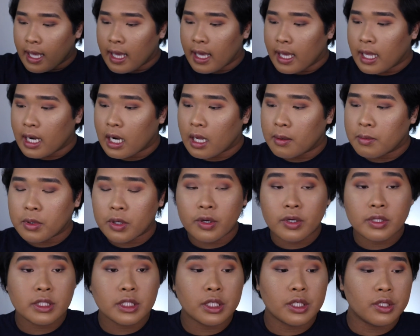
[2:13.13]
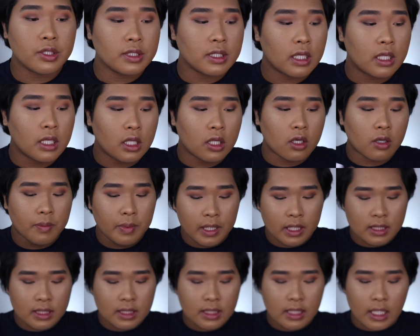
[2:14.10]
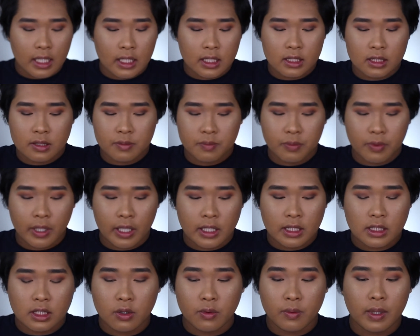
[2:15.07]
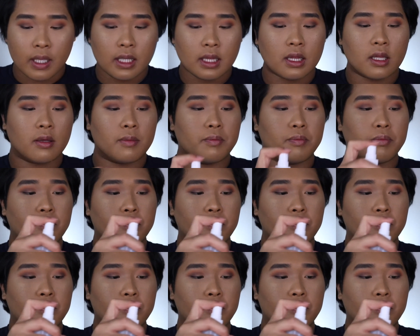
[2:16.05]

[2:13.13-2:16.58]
and I'm going to use a little bit of setting spray to wet the